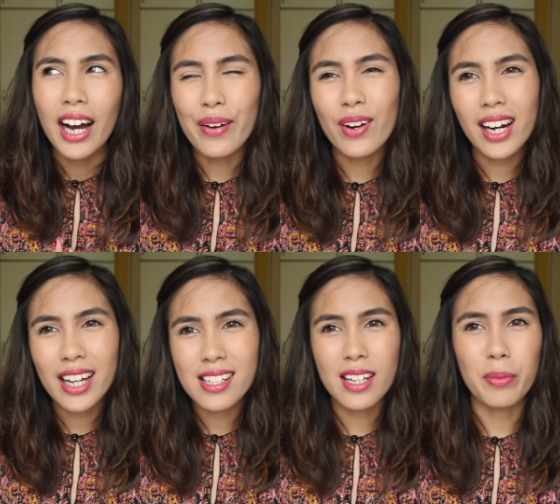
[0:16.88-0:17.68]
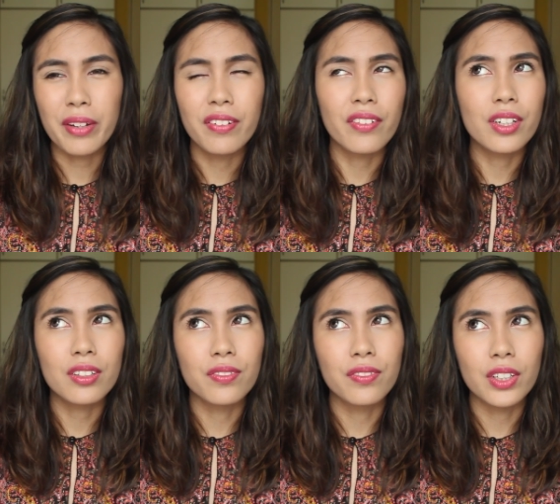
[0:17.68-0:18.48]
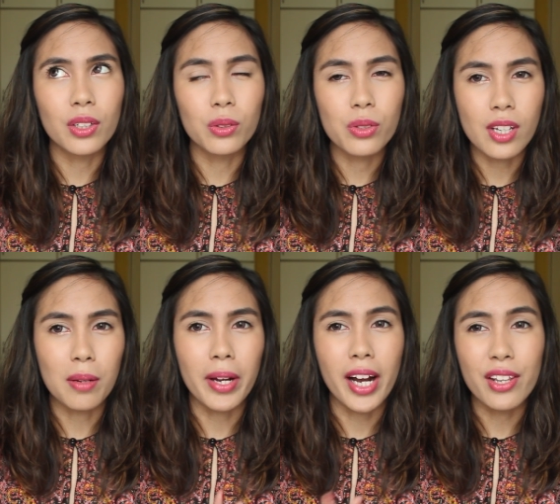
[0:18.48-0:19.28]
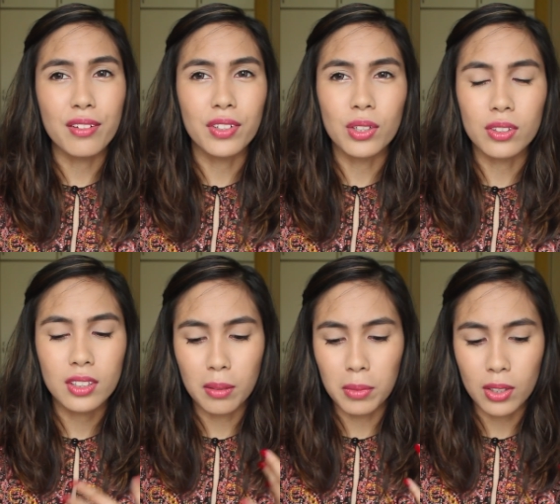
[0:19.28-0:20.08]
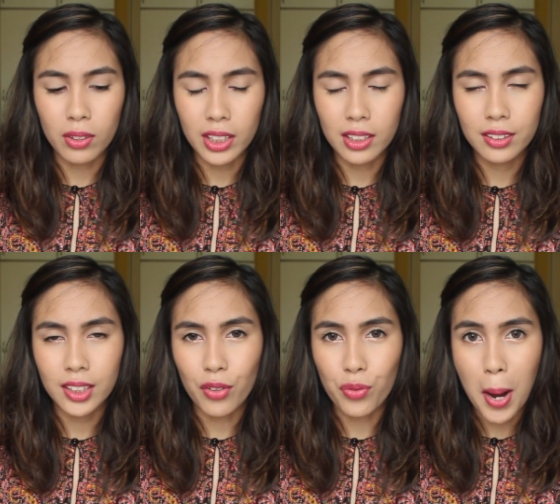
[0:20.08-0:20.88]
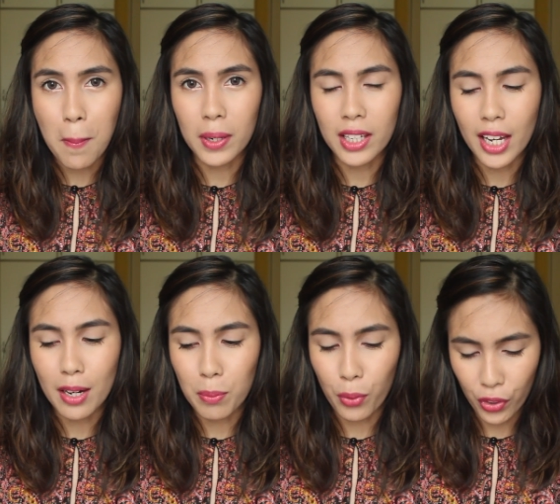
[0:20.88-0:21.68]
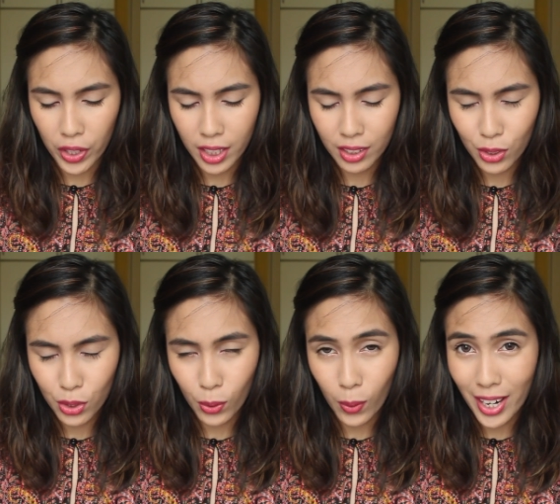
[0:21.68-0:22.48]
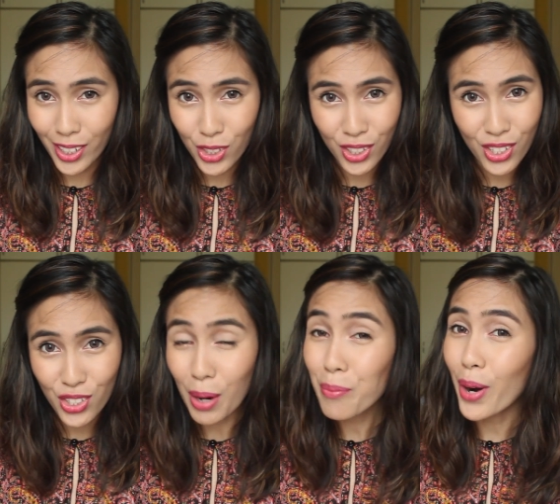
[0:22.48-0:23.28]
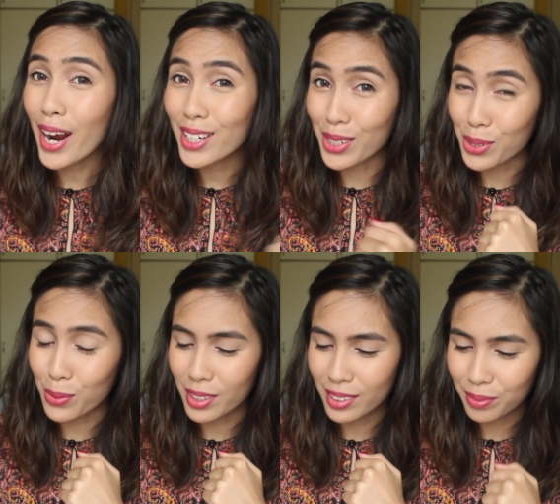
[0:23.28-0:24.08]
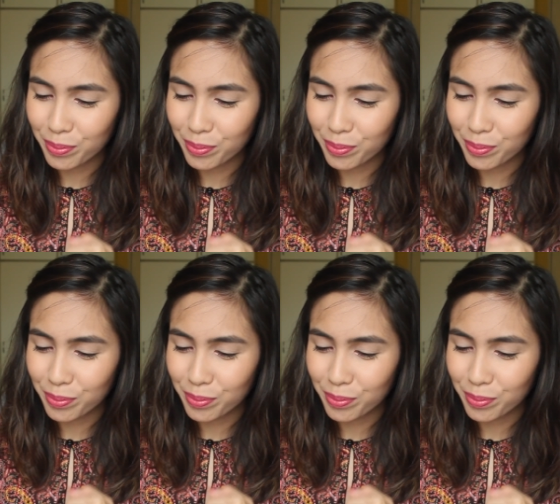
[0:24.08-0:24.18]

I realized that my favorite videos and my other videos can be quite rambly and boring. So let's just jump right into it.